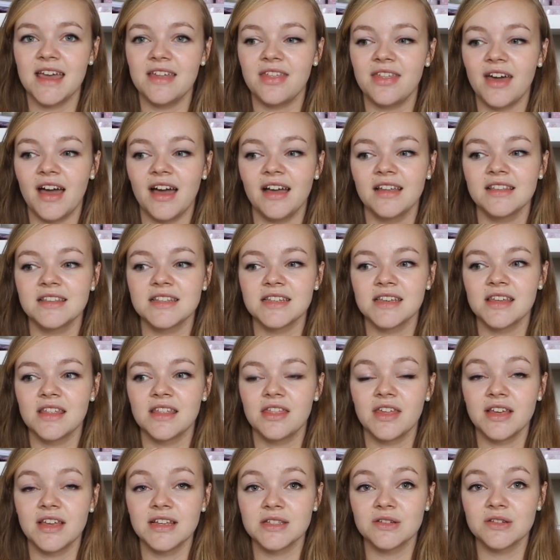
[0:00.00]
that
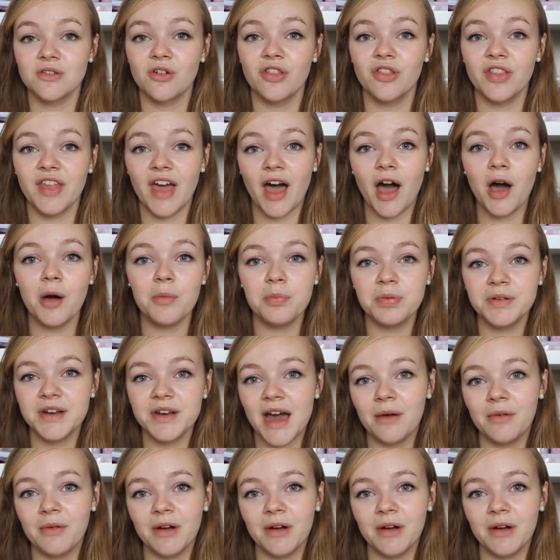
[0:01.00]
things are on the up now,